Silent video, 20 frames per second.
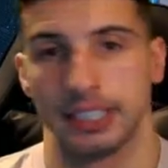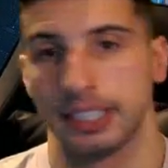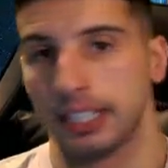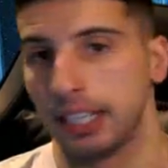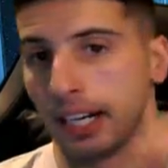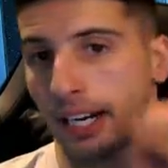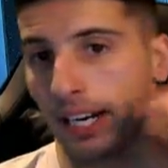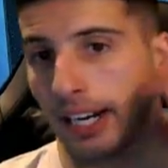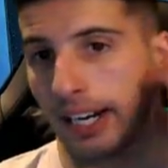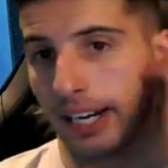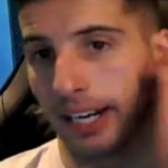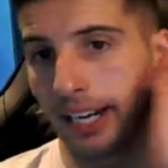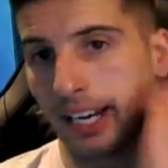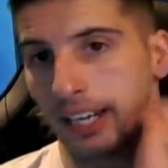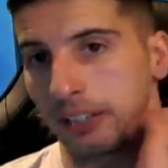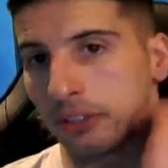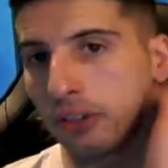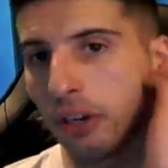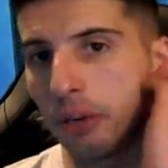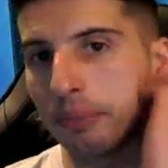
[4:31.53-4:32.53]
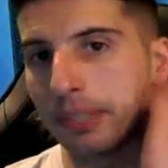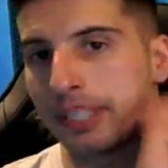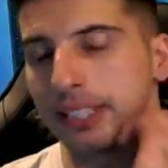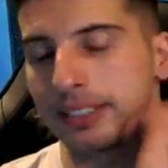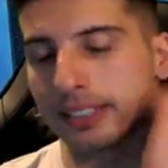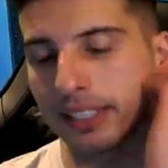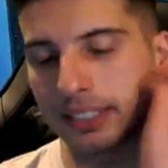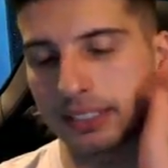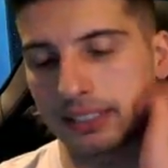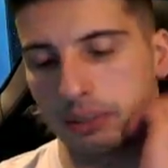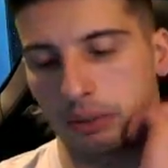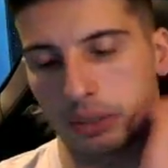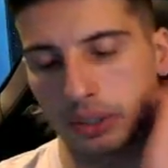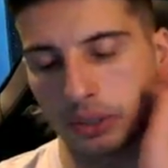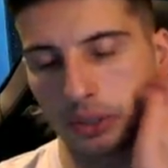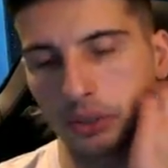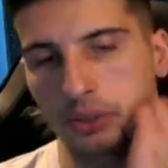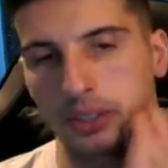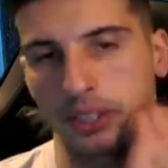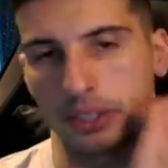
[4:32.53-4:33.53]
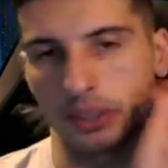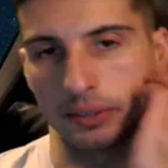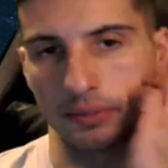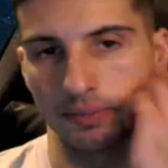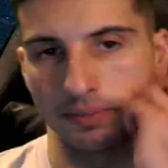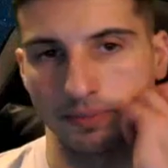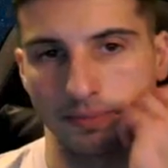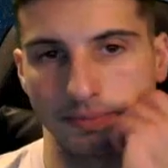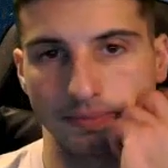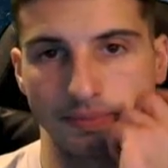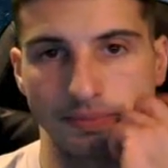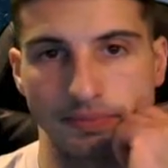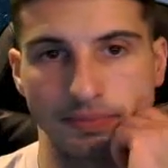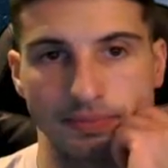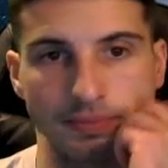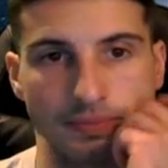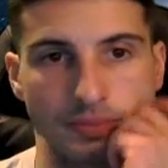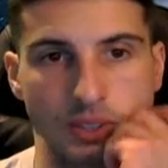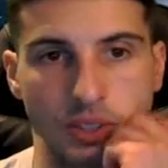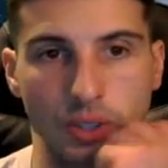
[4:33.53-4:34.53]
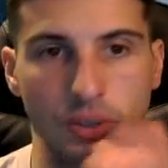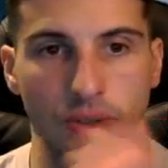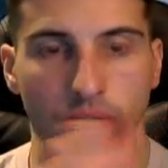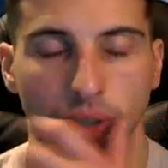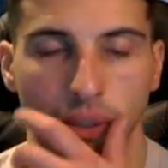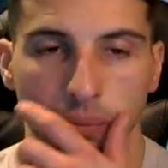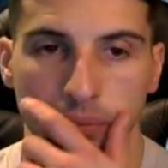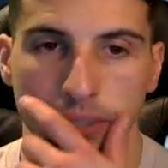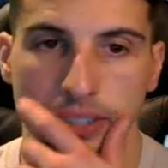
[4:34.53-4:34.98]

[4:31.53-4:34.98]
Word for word: Uh, I don't know how many tickets I want to do here. Don't know how many